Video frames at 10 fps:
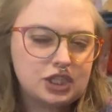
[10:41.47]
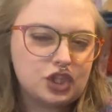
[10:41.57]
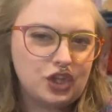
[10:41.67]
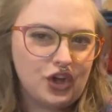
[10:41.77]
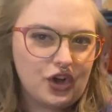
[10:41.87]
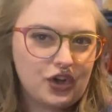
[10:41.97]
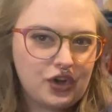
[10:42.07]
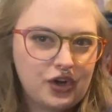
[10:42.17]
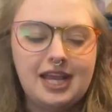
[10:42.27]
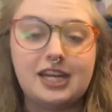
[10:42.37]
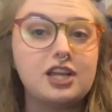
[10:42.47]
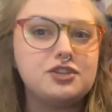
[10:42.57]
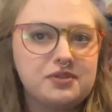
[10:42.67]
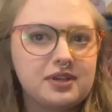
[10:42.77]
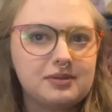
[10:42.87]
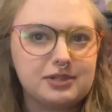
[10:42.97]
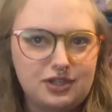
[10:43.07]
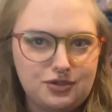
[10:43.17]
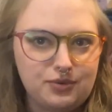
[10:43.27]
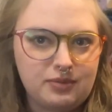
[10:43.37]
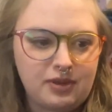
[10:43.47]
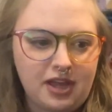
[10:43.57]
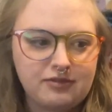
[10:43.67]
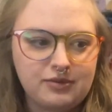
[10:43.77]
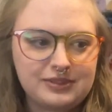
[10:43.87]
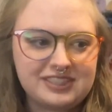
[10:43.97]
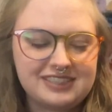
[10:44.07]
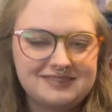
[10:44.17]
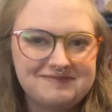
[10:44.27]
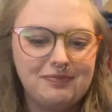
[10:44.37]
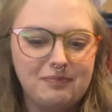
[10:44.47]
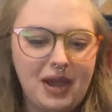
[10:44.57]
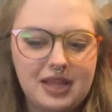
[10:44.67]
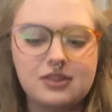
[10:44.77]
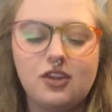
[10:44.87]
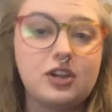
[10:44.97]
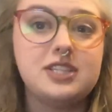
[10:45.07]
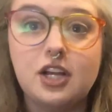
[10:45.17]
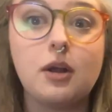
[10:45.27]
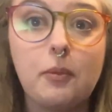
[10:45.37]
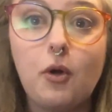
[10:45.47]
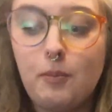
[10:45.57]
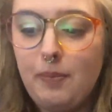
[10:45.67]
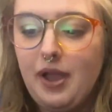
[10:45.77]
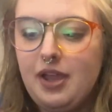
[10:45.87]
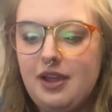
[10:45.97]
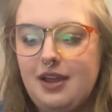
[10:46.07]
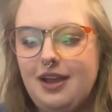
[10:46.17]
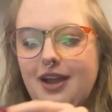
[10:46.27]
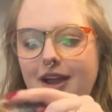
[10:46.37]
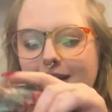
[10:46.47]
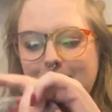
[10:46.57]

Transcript: look. And I do think I'm gonna do it blindfolded. Might look terrible, but I